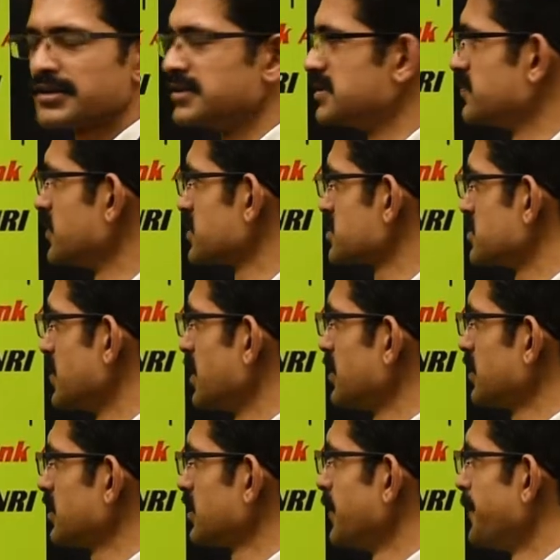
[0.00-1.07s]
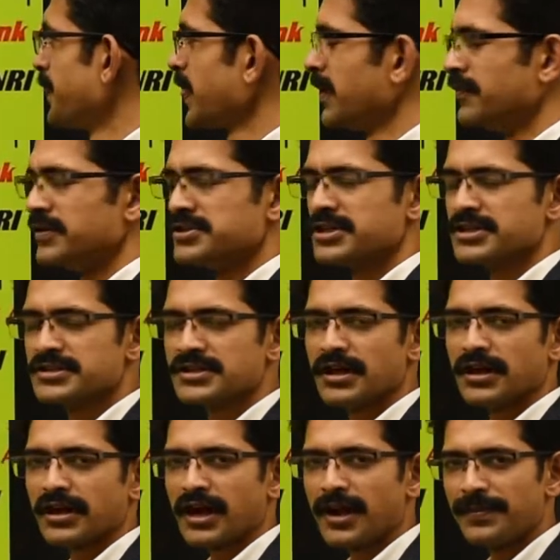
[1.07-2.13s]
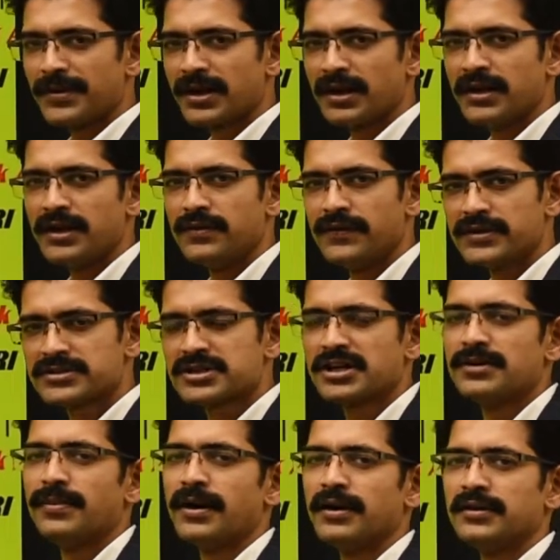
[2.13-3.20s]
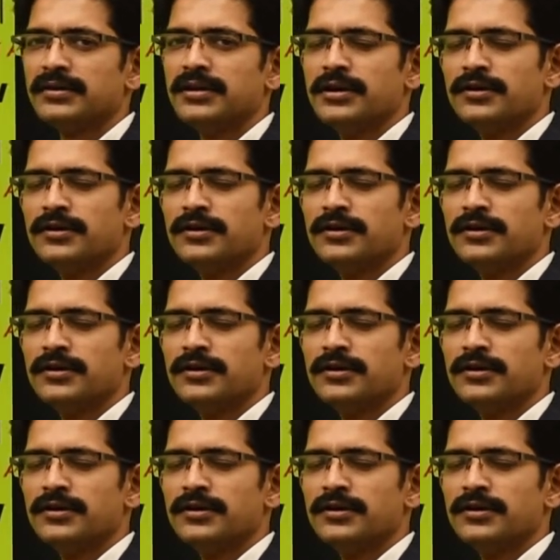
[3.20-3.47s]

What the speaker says: investment, which is a capital invested by